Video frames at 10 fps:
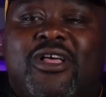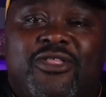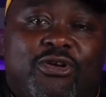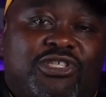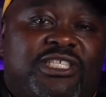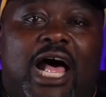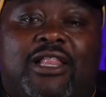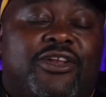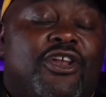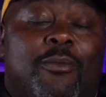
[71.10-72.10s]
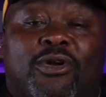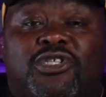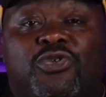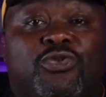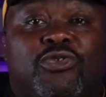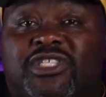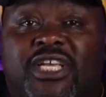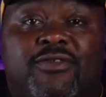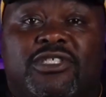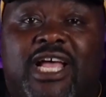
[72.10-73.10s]
solid number 2
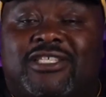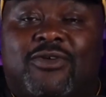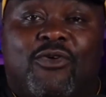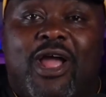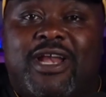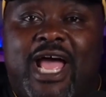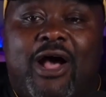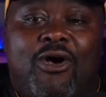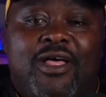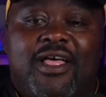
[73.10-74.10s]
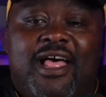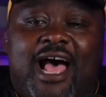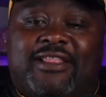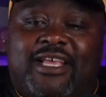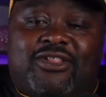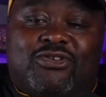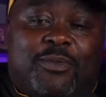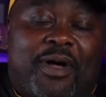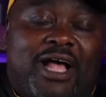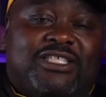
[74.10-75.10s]
receivers as of right now. I think there's a
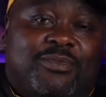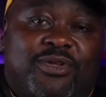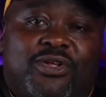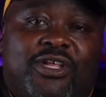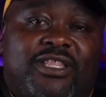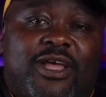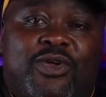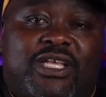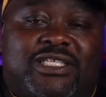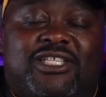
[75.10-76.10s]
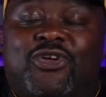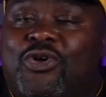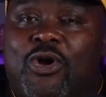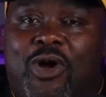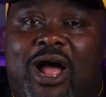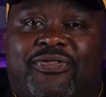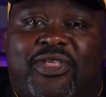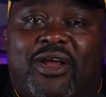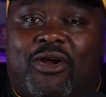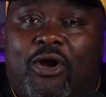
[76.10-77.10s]
possibility that we could still go out
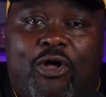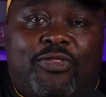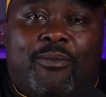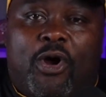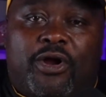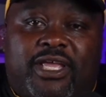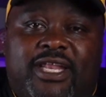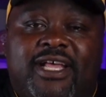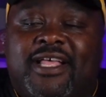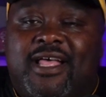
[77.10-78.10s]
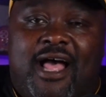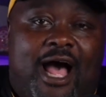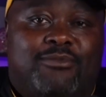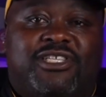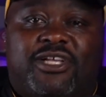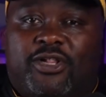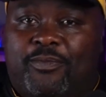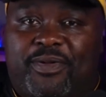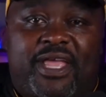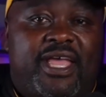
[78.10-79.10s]
there on the market. I'm still a
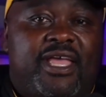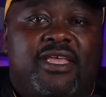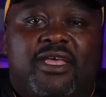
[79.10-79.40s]
big